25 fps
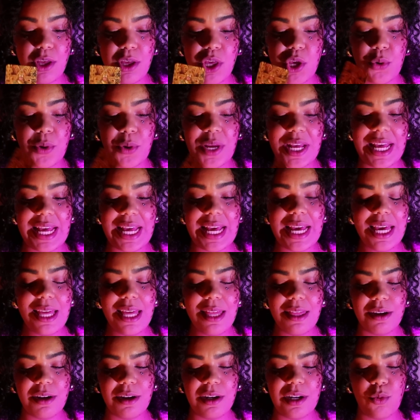You're
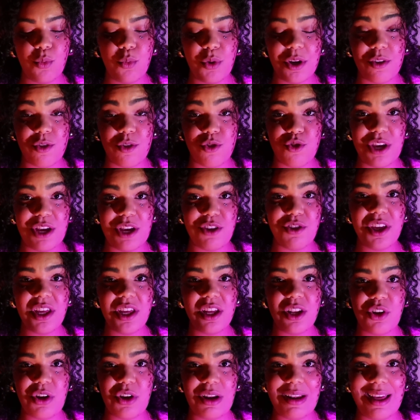either, what is changing
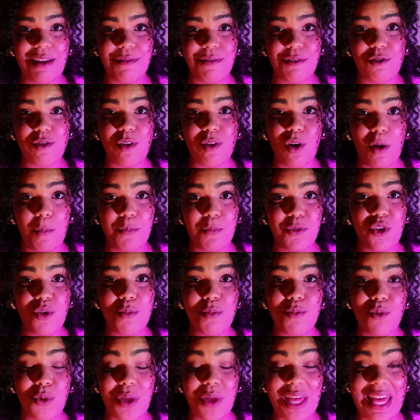in your life is
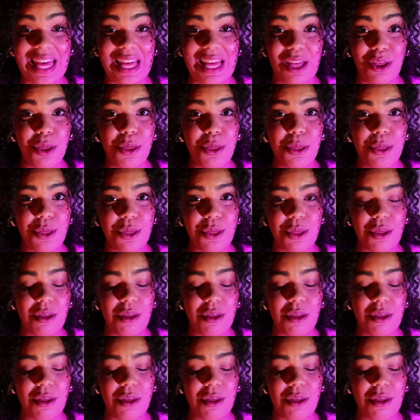optimal health,